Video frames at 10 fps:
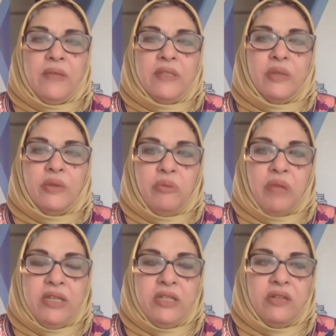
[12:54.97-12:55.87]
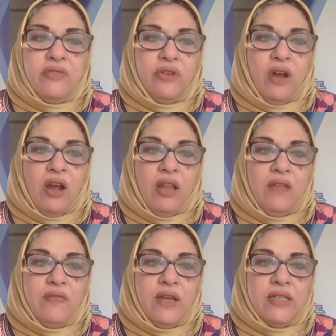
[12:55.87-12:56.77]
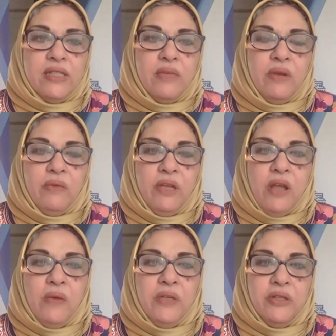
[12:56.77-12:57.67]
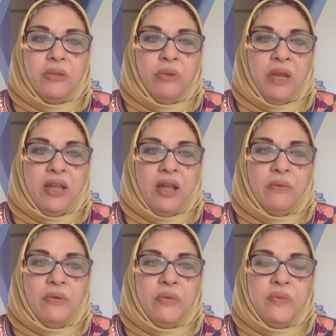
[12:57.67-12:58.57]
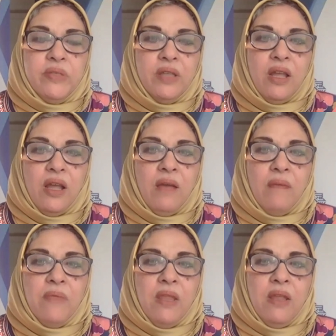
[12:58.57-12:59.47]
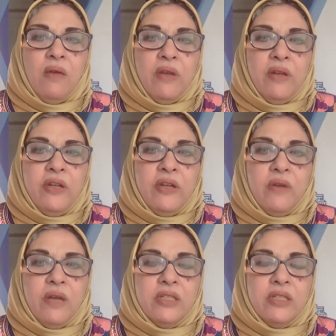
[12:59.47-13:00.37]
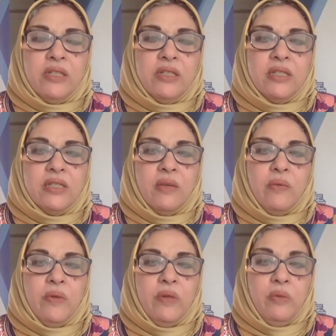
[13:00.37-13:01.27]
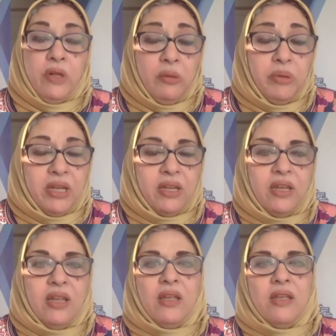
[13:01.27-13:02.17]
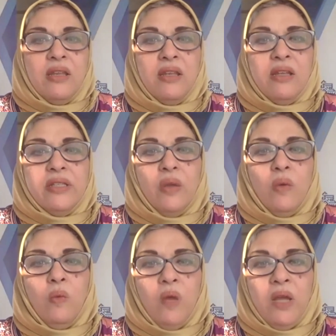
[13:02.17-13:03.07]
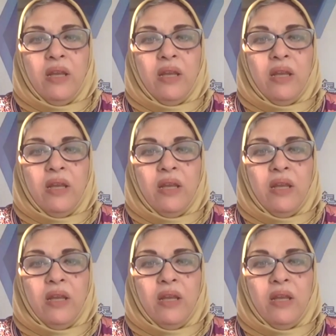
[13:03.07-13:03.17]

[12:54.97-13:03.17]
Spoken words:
As a reminder for all of us, when we go into the breakout rooms, one of your questions will be is, what